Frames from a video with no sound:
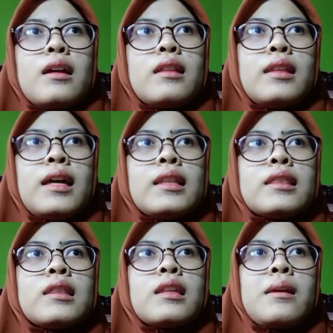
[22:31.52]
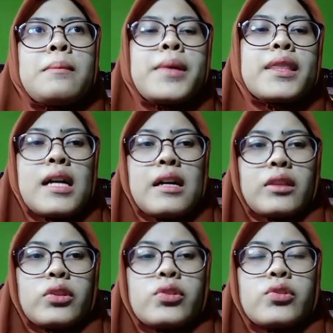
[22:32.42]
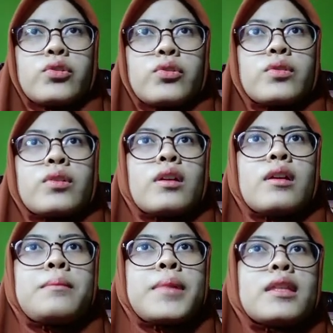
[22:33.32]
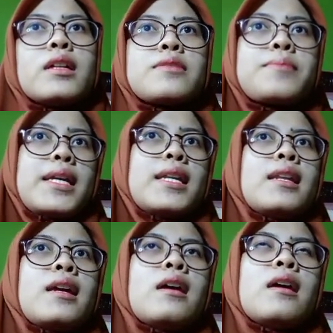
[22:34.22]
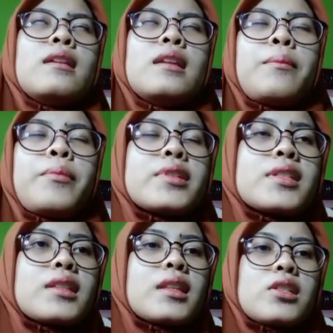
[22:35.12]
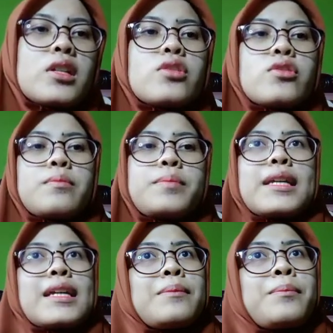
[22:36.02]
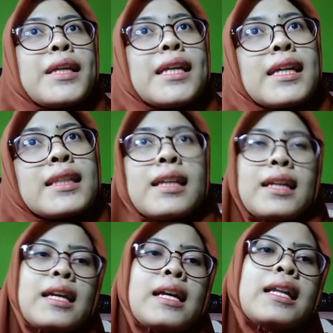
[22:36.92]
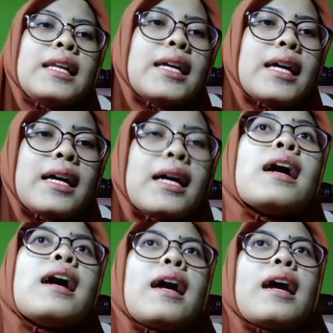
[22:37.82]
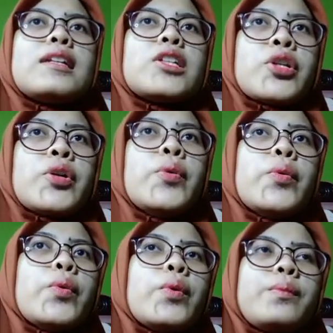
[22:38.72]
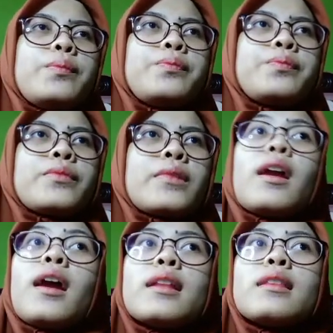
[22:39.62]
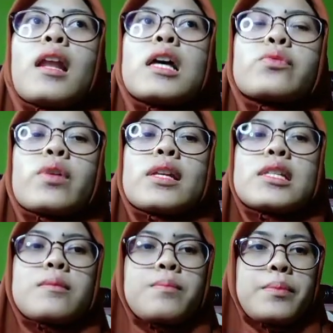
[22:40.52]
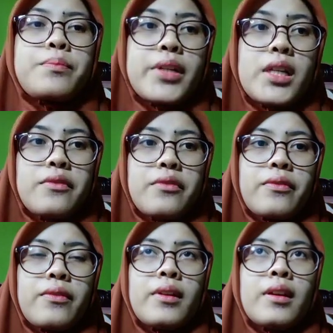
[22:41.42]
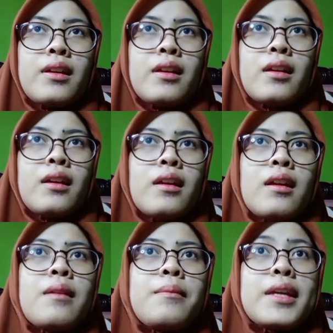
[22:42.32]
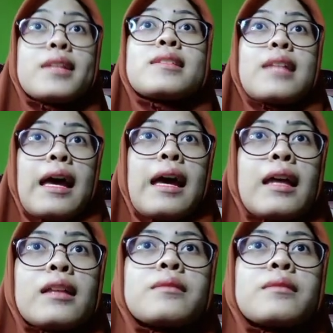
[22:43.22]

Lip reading: Then be touch. Be touch means the presentation should be complete, clear, and true. And the last one is be brief. Means that